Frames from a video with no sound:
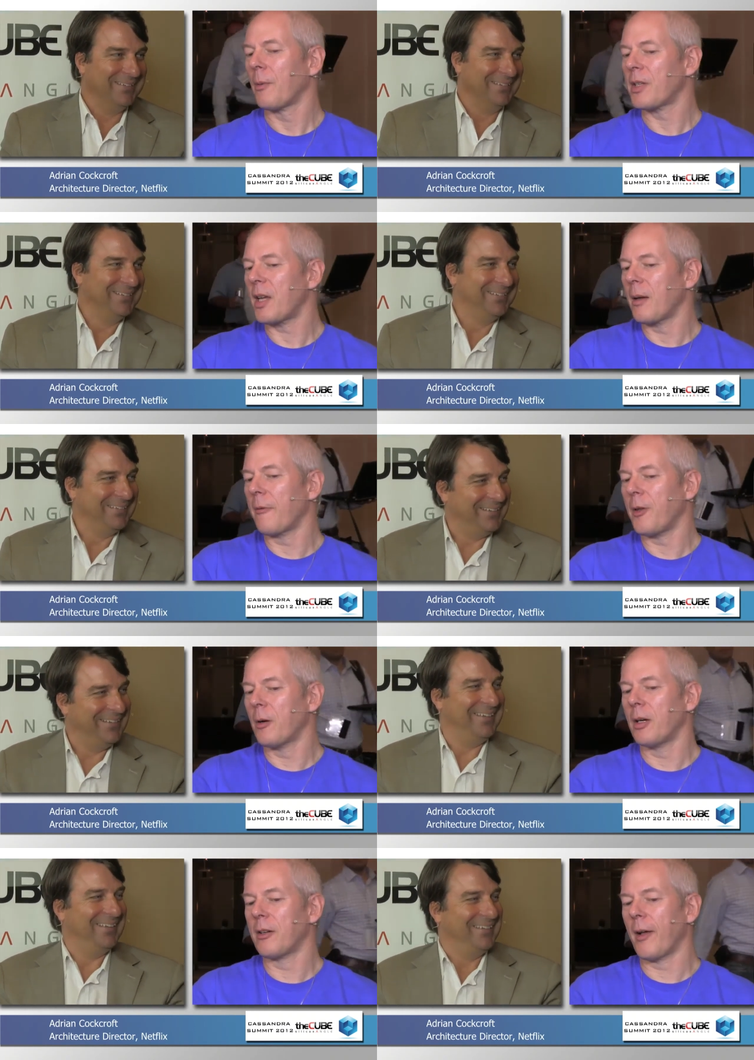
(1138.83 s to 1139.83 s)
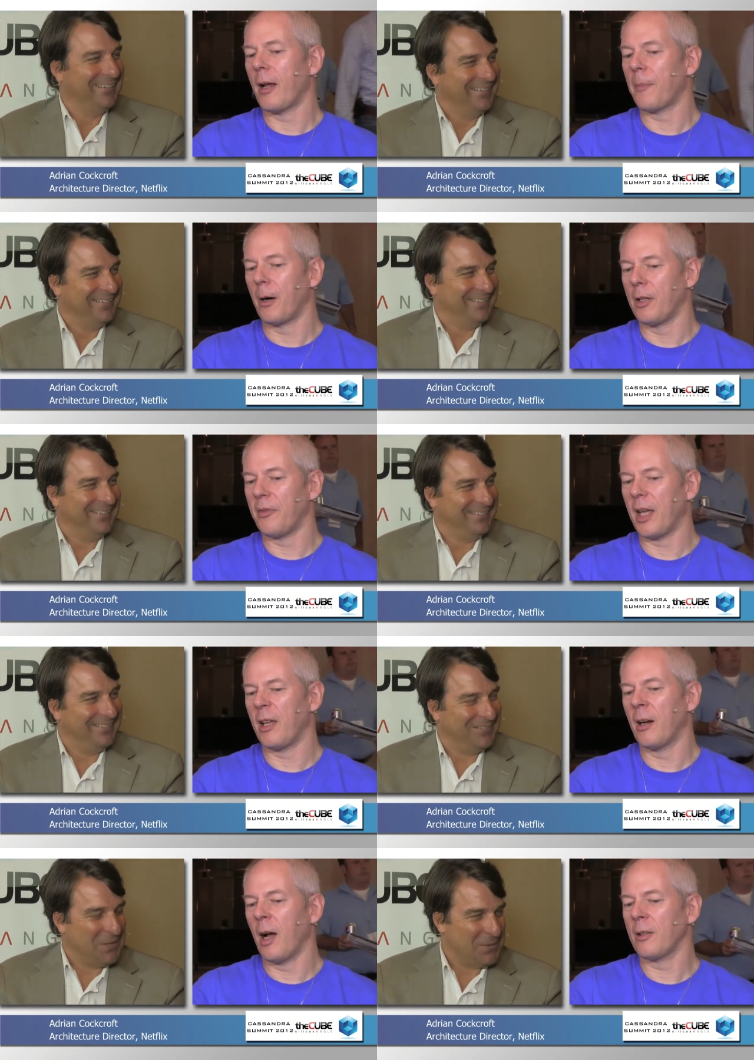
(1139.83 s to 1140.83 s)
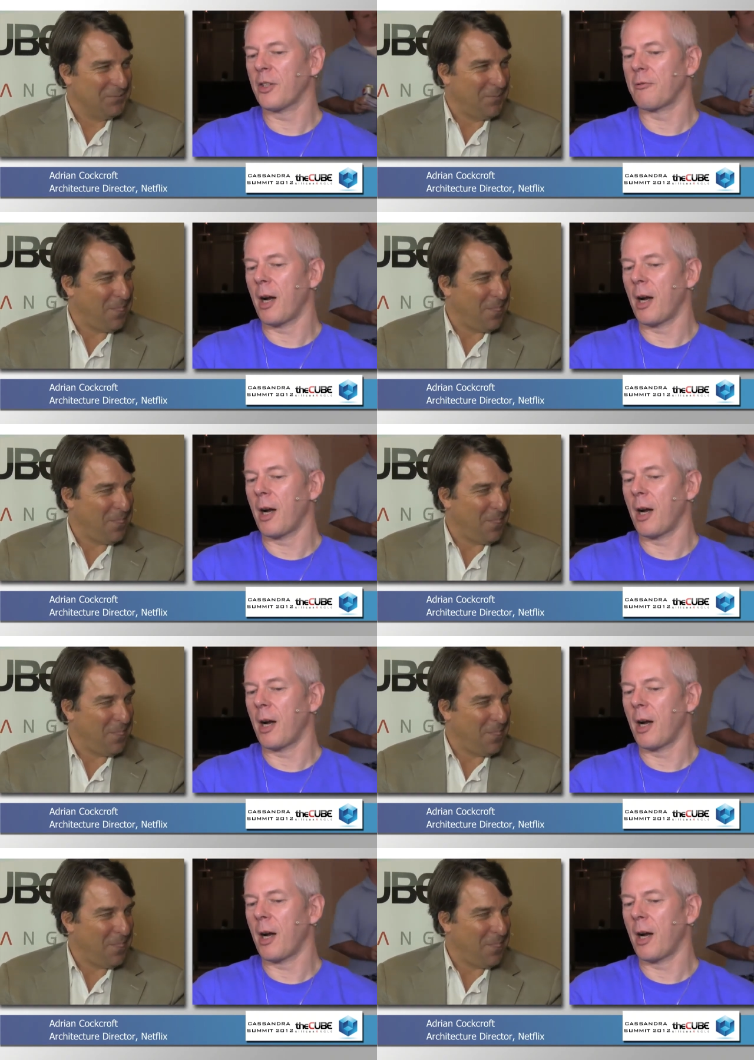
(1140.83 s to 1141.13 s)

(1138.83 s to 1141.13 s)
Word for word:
Speaker 1: Well, say if you're a developer and you think, you know, I'll just